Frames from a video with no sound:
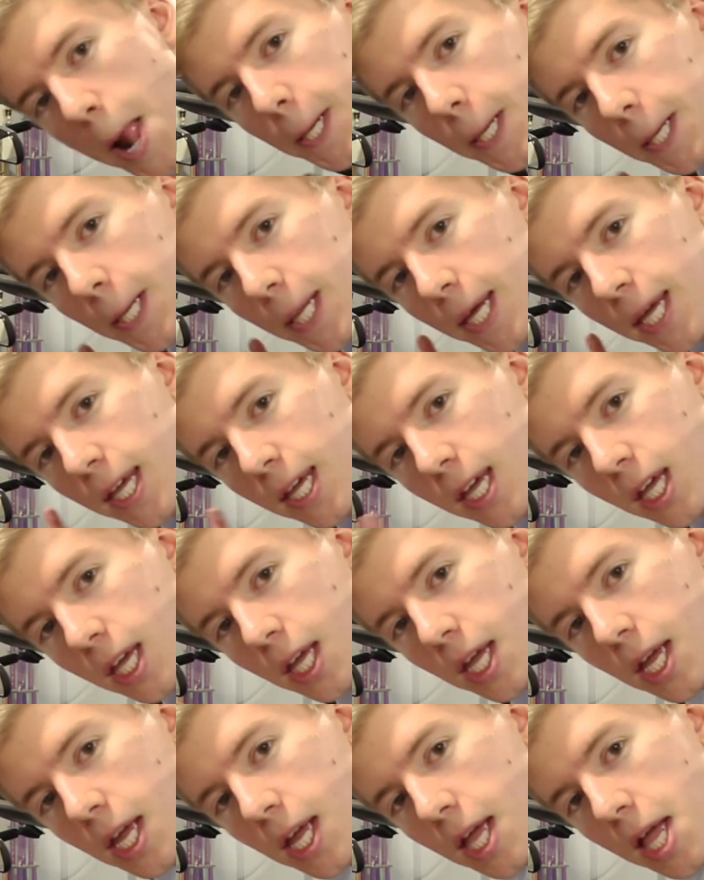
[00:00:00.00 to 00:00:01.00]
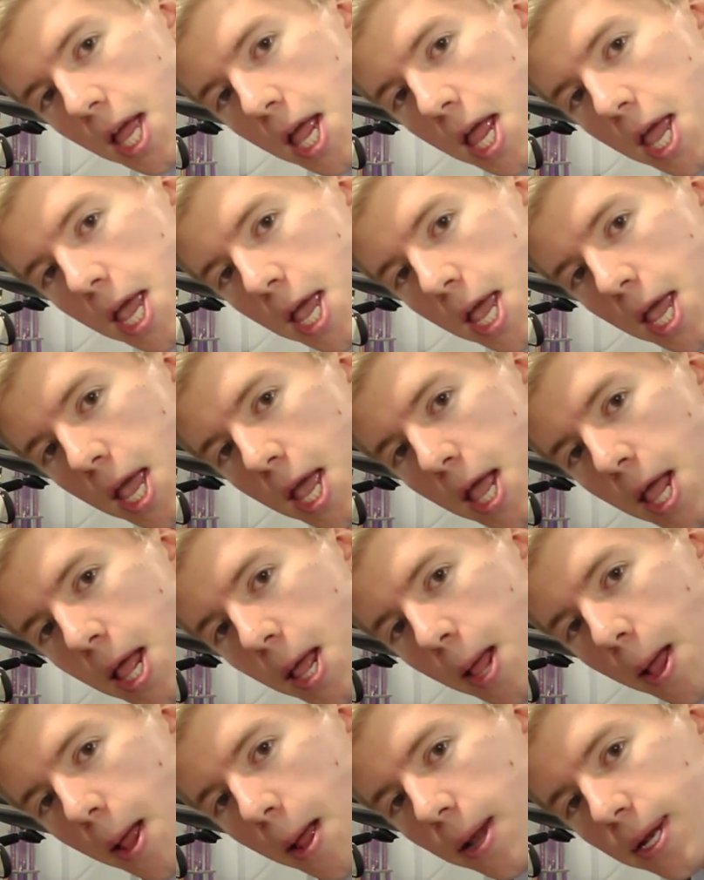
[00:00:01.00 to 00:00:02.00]
Link
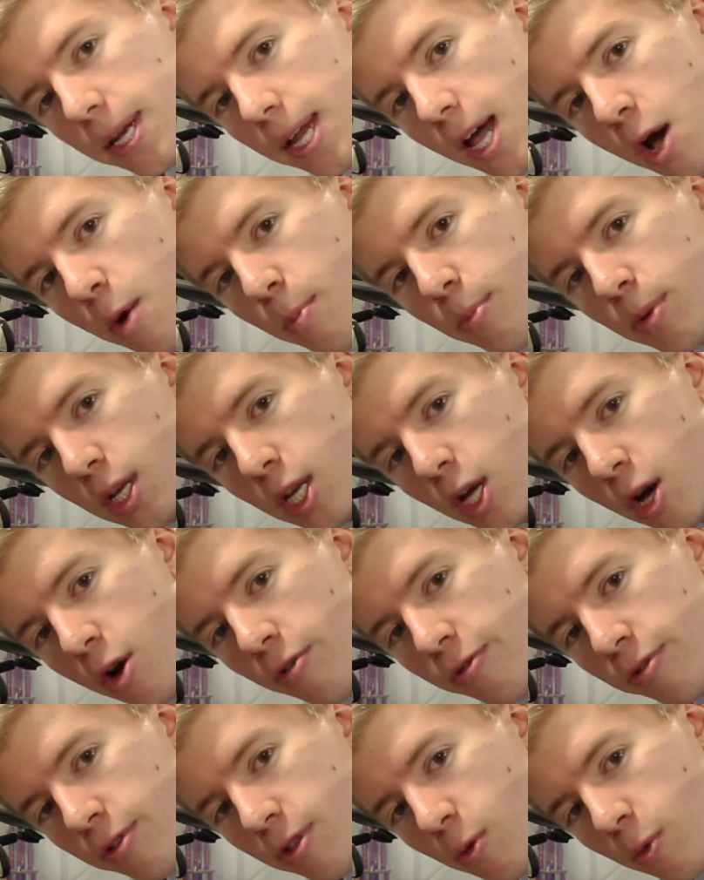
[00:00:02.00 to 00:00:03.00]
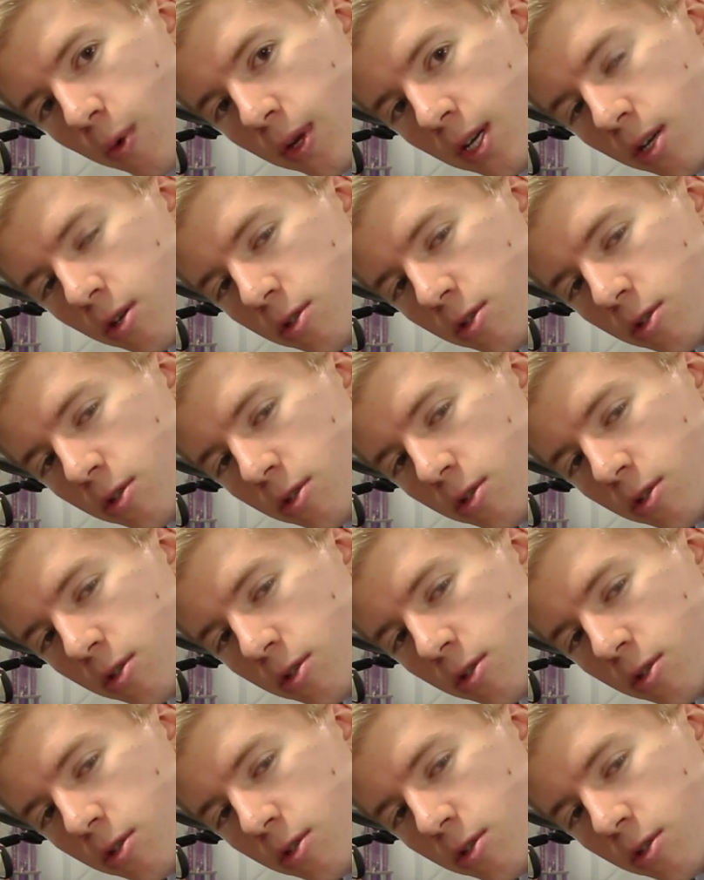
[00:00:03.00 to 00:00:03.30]
down below for the window